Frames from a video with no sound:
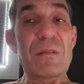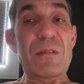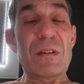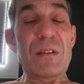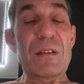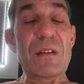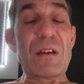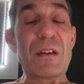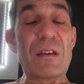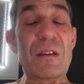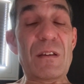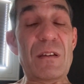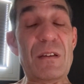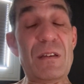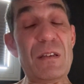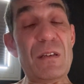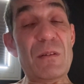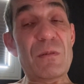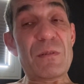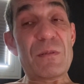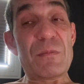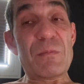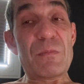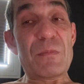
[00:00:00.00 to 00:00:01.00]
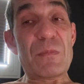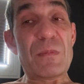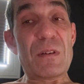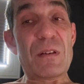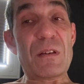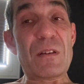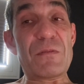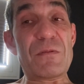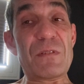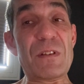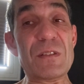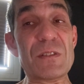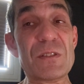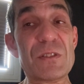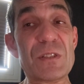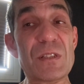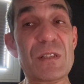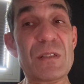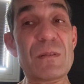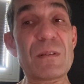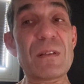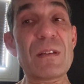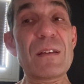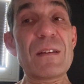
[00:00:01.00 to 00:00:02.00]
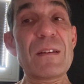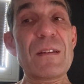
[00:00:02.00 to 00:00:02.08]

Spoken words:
and I are here with our friend Sue,